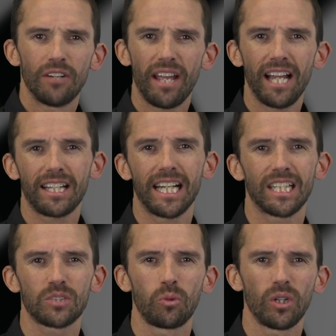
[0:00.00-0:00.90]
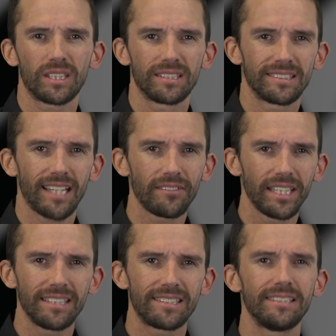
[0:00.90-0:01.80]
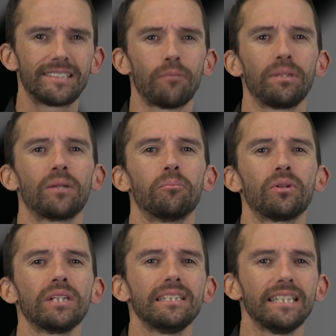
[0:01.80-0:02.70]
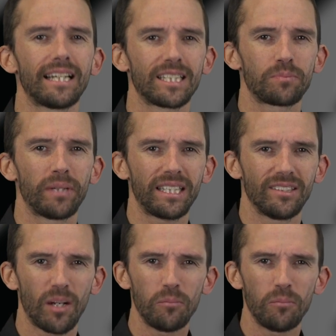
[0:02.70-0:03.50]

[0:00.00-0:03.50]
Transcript: of how karts worked, and suddenly it did something completely unexpected.